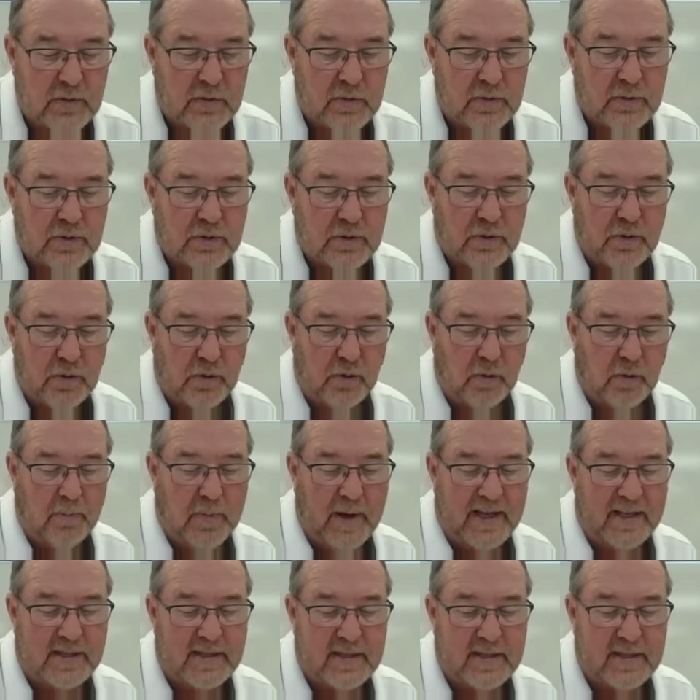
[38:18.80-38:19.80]
school
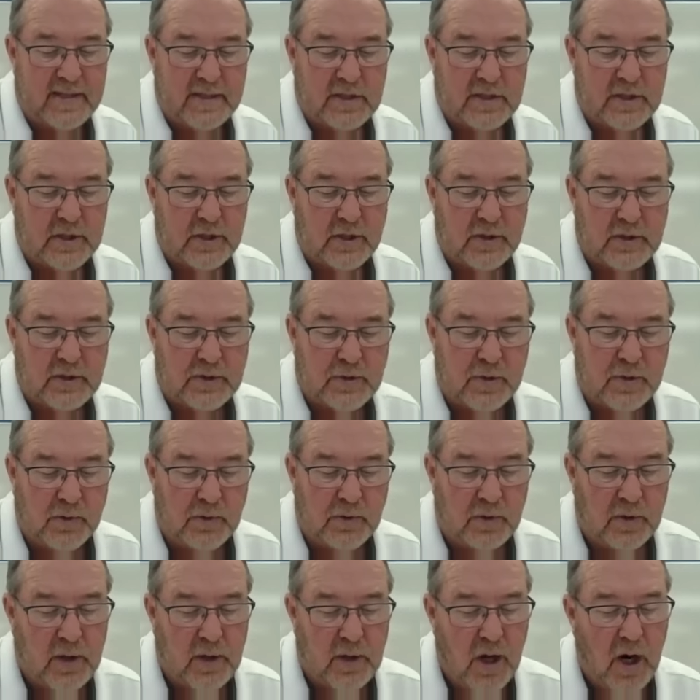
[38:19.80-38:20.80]
buses to
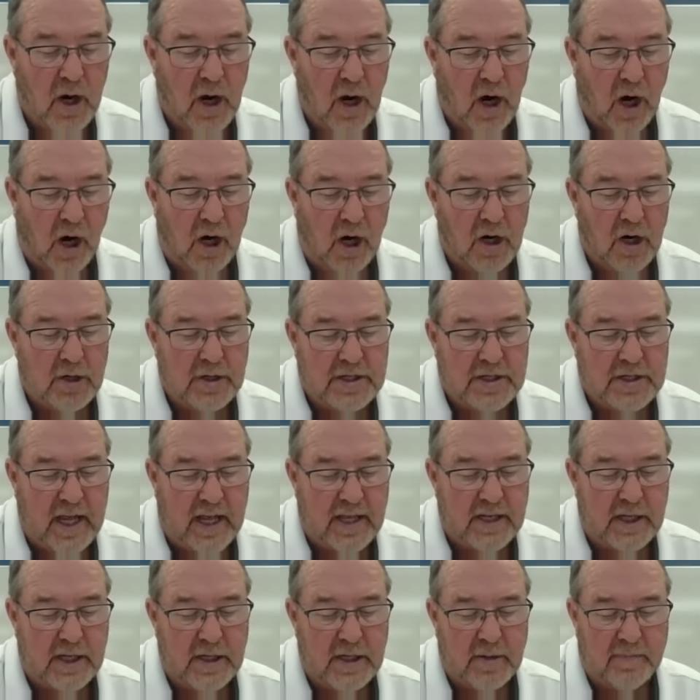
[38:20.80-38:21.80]
school aren't
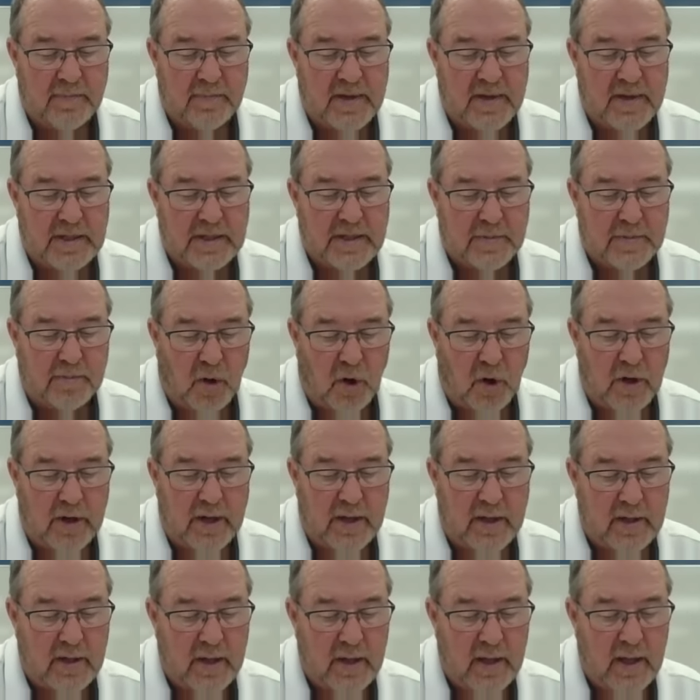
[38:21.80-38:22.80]
taking them this
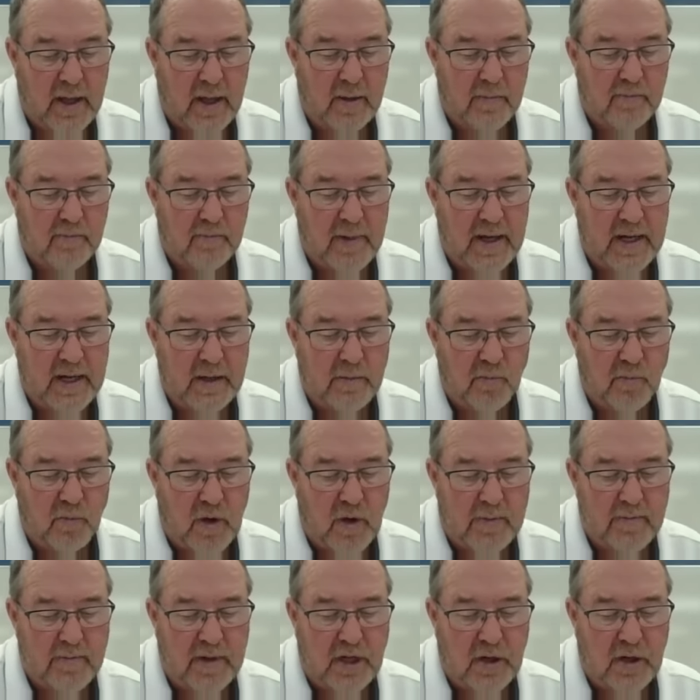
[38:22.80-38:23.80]
morning. Men and
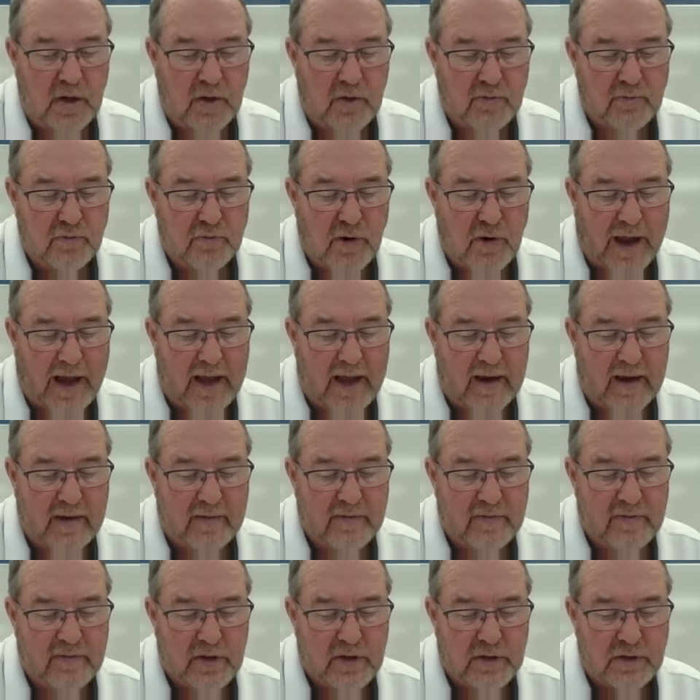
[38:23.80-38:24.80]
women who drive
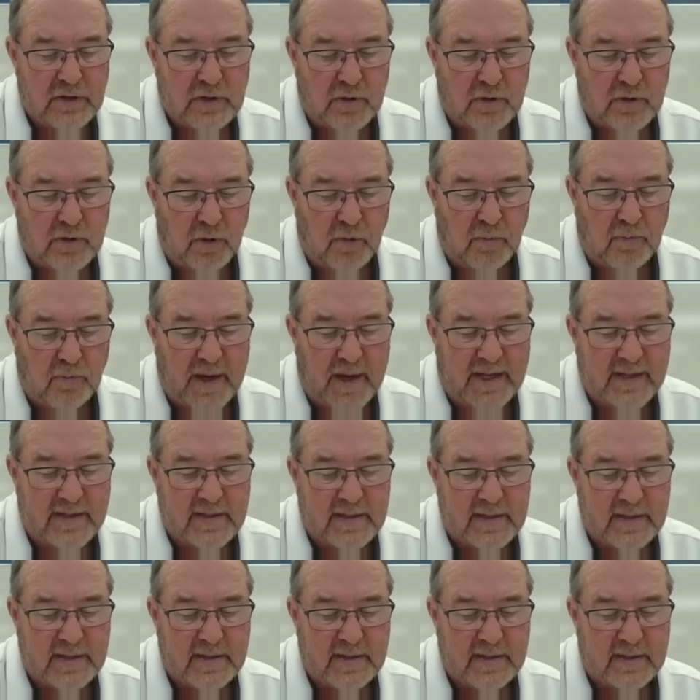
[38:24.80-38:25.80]
the school
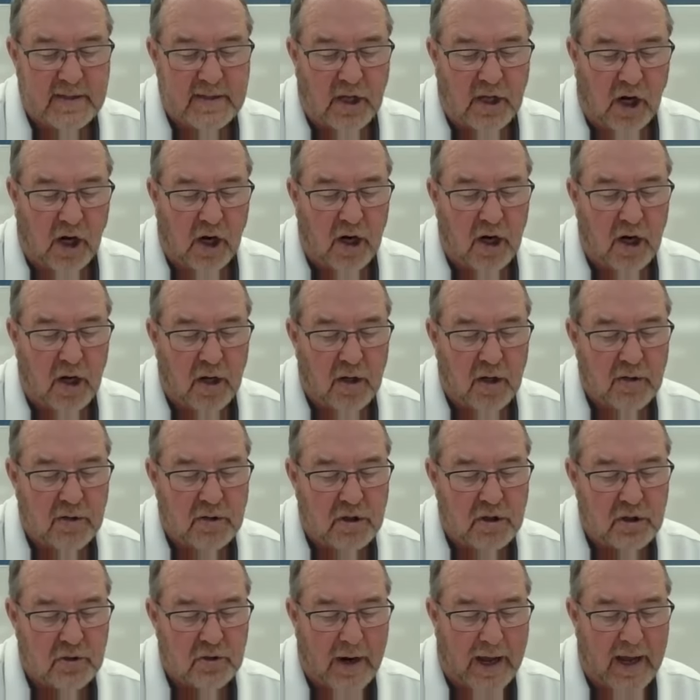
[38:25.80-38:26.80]
buses are on
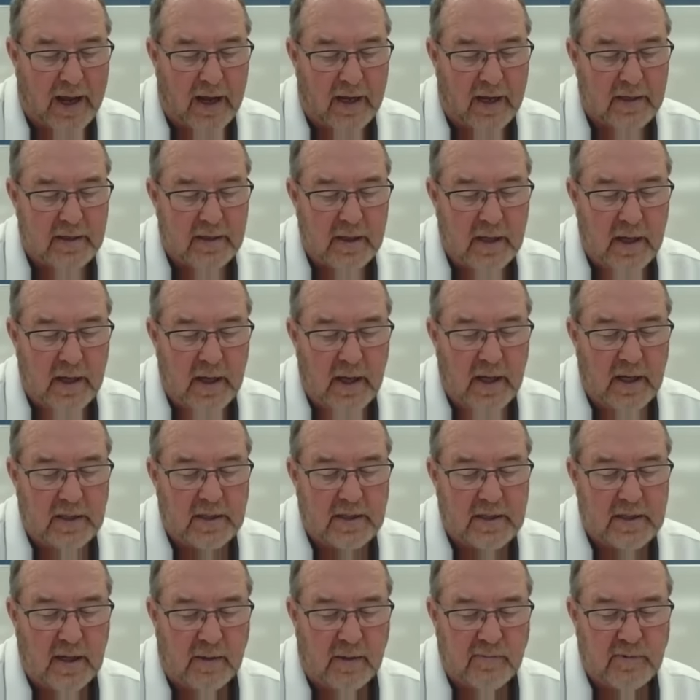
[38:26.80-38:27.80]
strike.
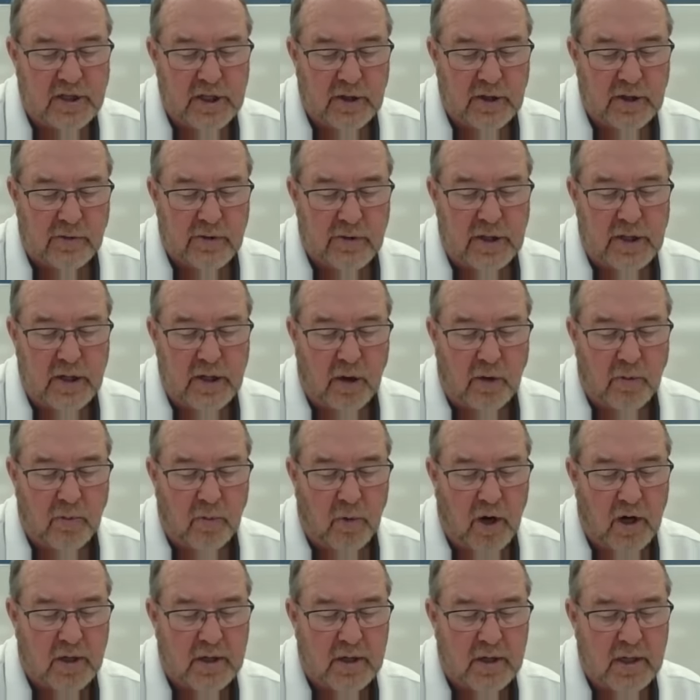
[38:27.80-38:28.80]
Some children are
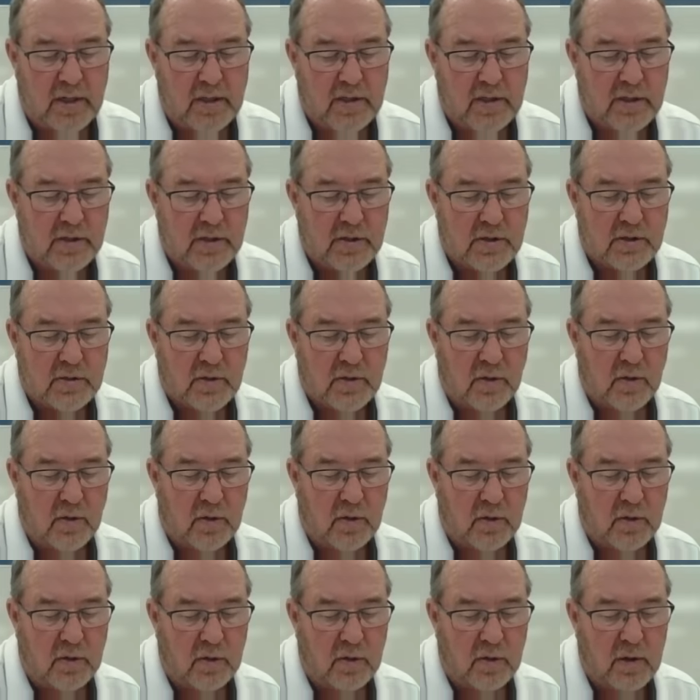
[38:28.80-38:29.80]
walking to
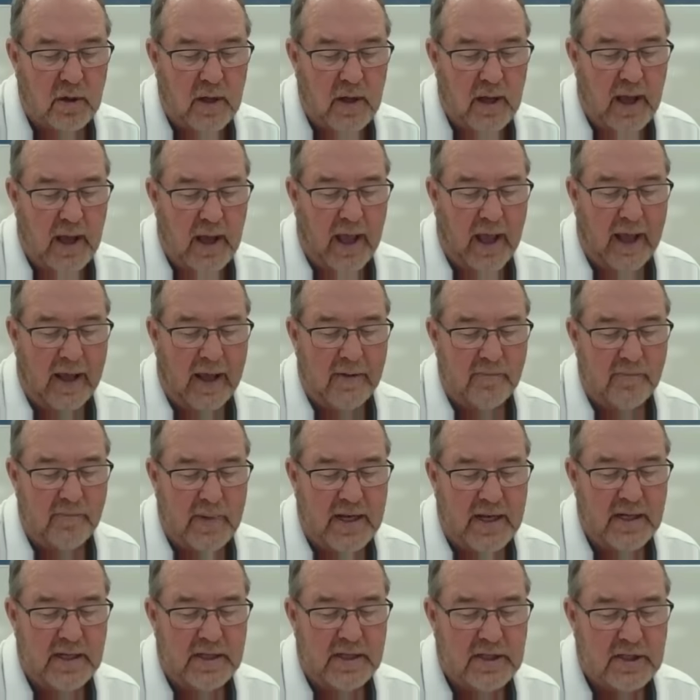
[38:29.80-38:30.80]
school and
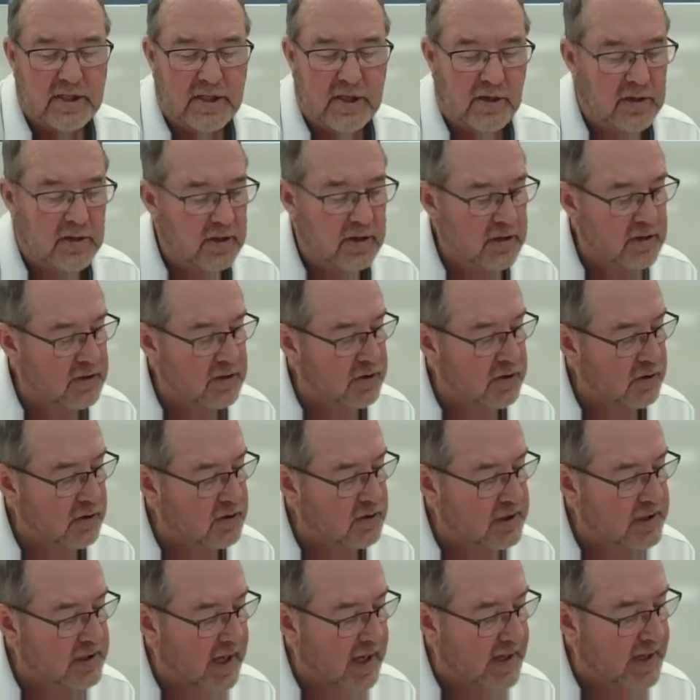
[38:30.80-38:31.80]
many students are
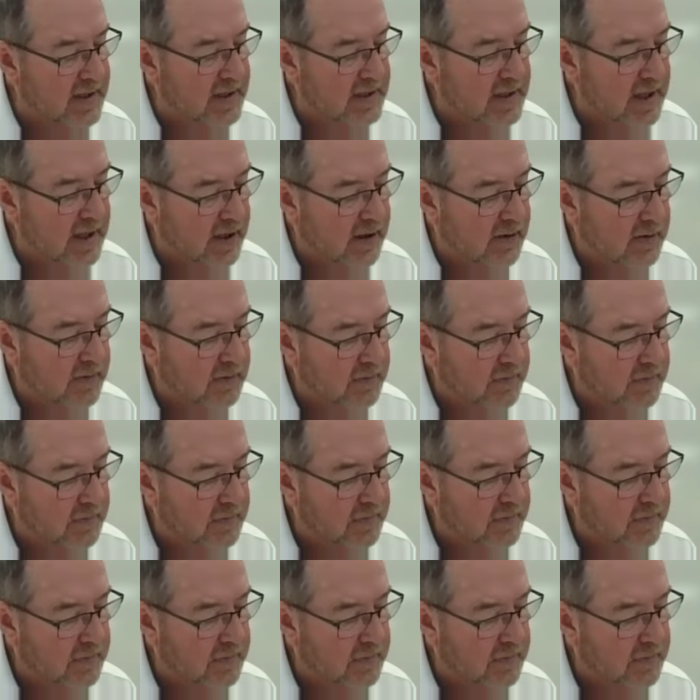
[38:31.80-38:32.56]
staying home.